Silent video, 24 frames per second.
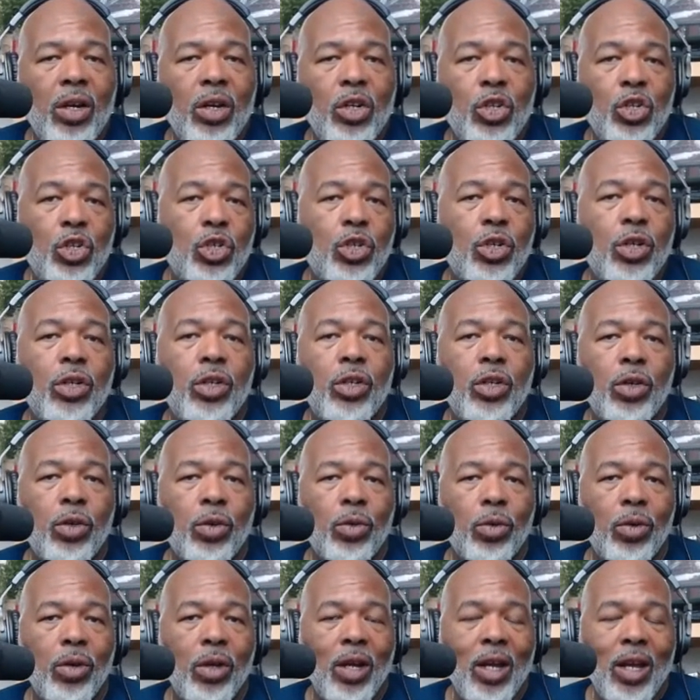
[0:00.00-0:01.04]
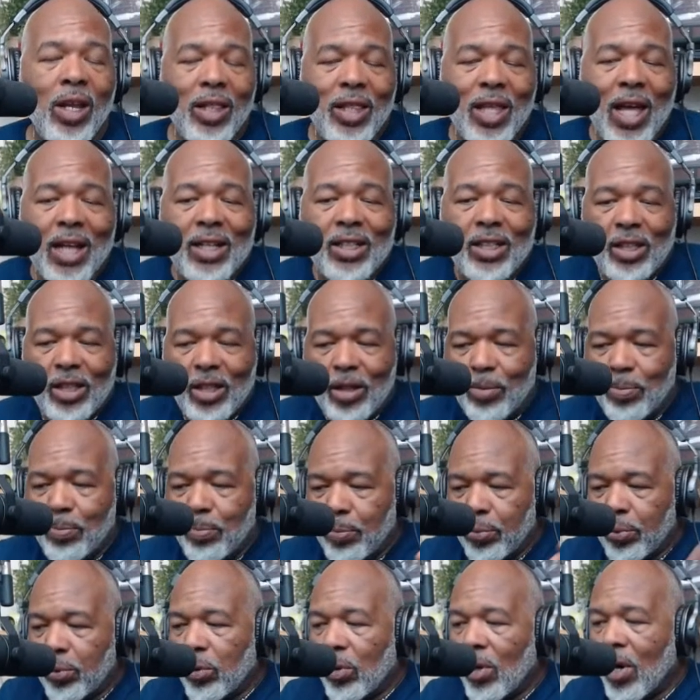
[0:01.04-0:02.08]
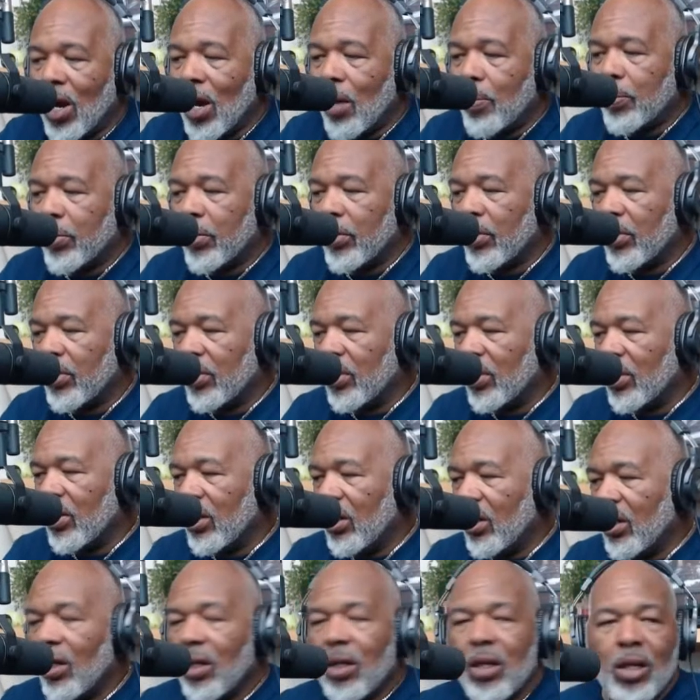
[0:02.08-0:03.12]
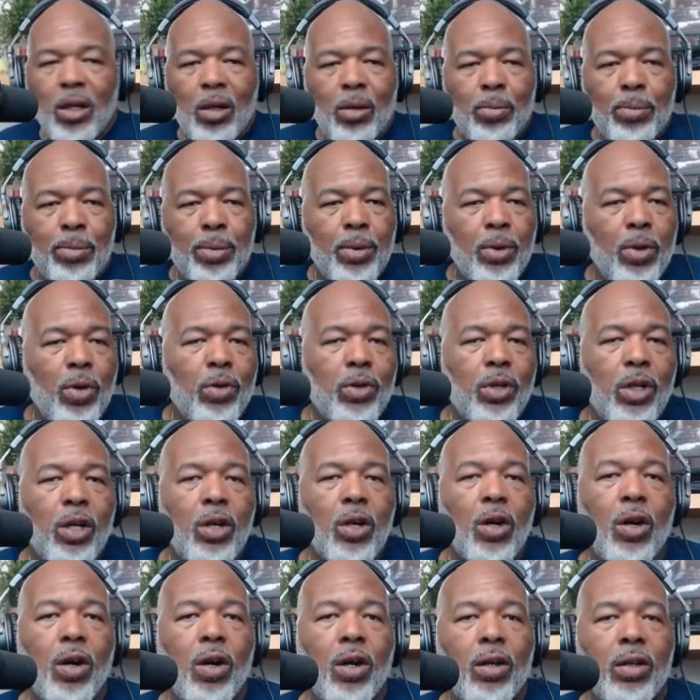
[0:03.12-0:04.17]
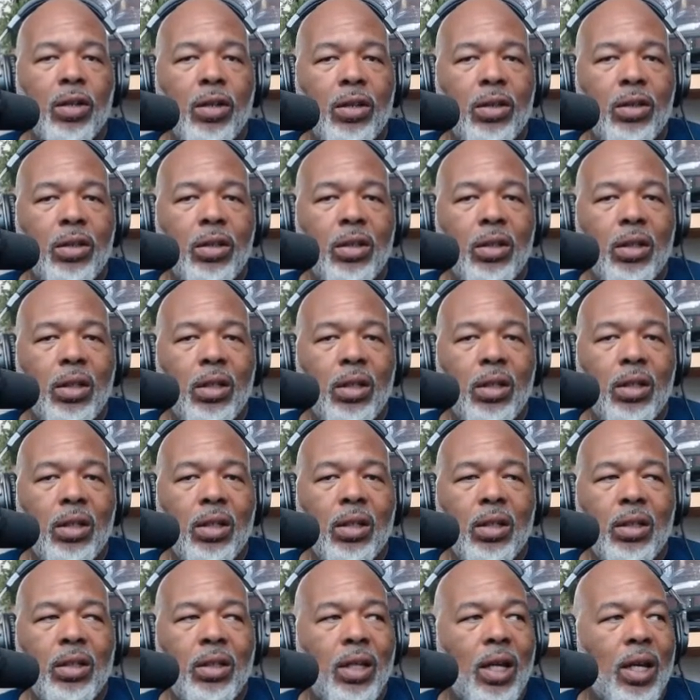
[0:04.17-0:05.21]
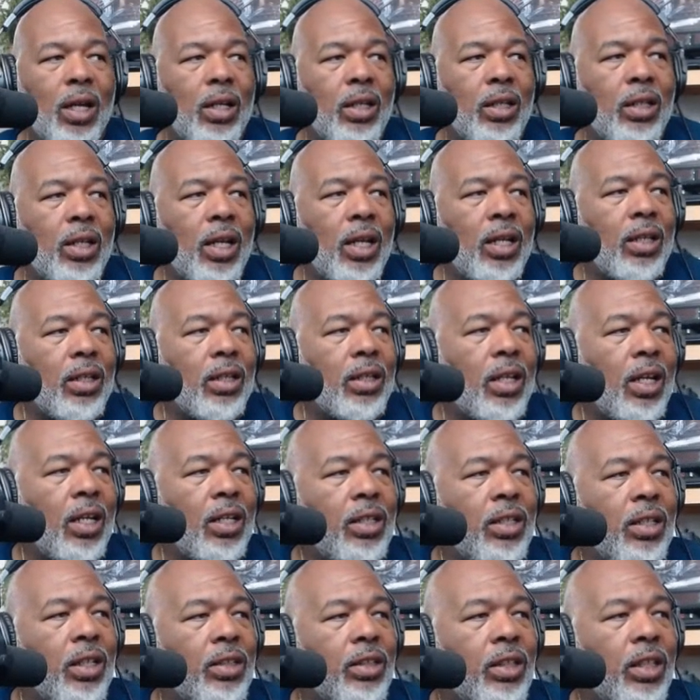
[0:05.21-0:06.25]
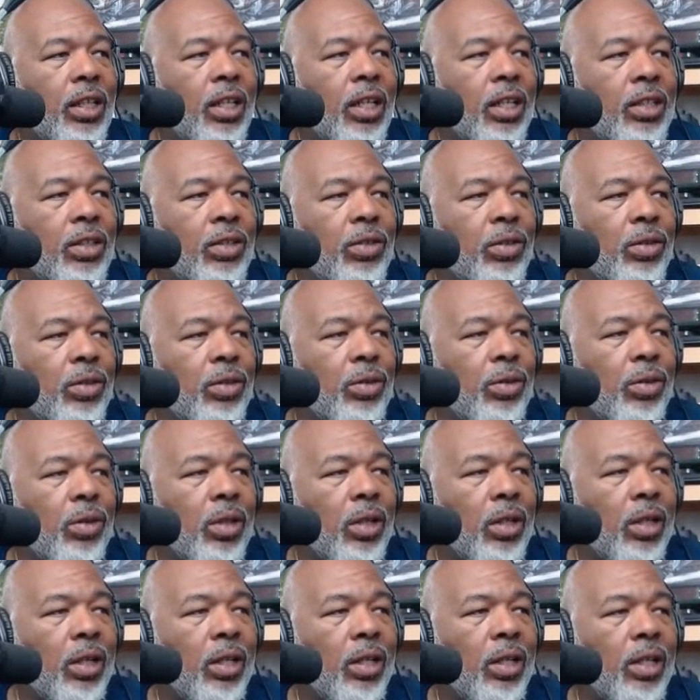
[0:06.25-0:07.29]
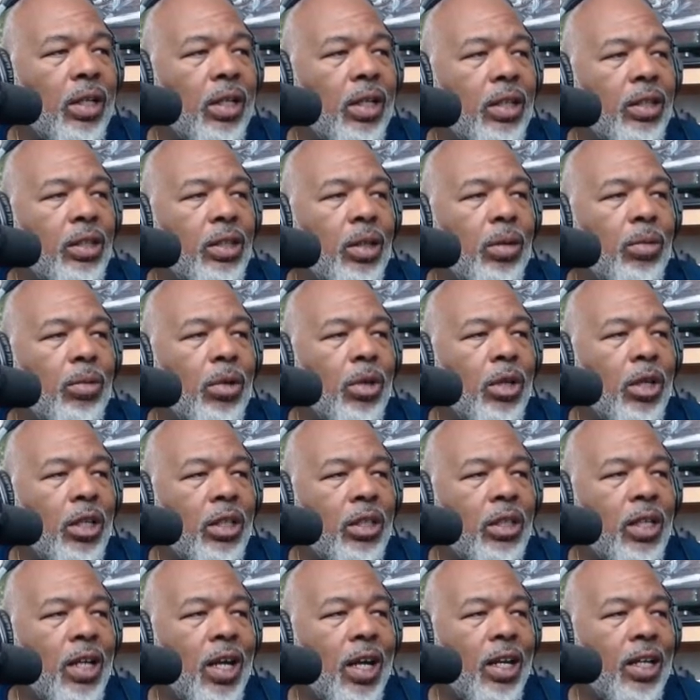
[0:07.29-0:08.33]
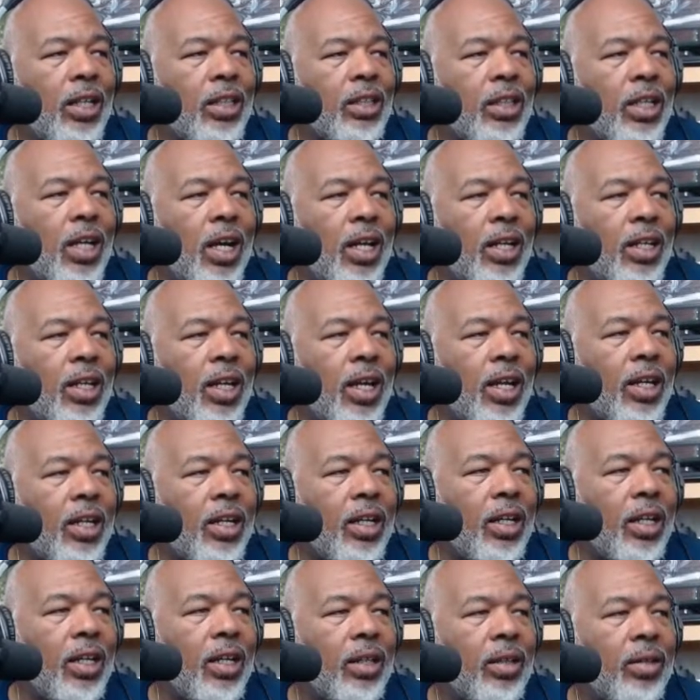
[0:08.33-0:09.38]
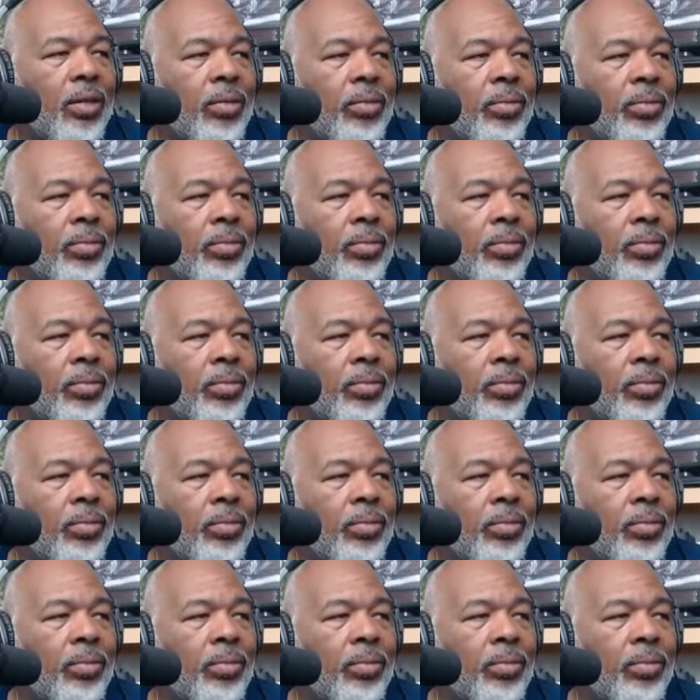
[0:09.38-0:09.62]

should do. That's the proper protocol. That doesn't get to it's not like a